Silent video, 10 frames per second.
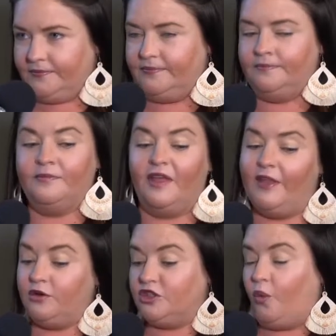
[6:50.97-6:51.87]
And
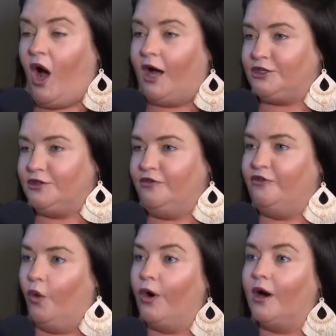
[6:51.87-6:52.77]
they would just watch
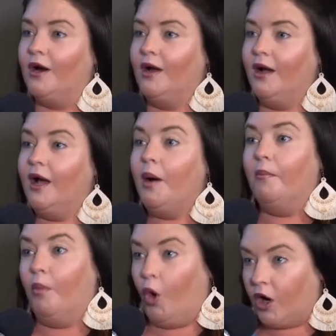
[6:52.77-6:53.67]
for
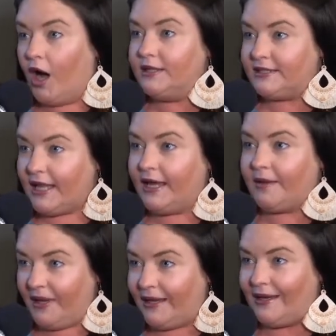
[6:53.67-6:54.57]
morons like
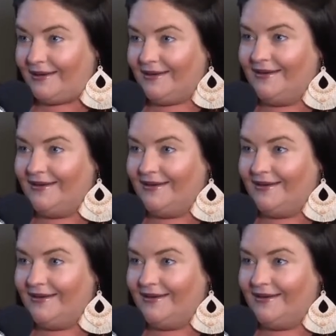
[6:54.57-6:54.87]
me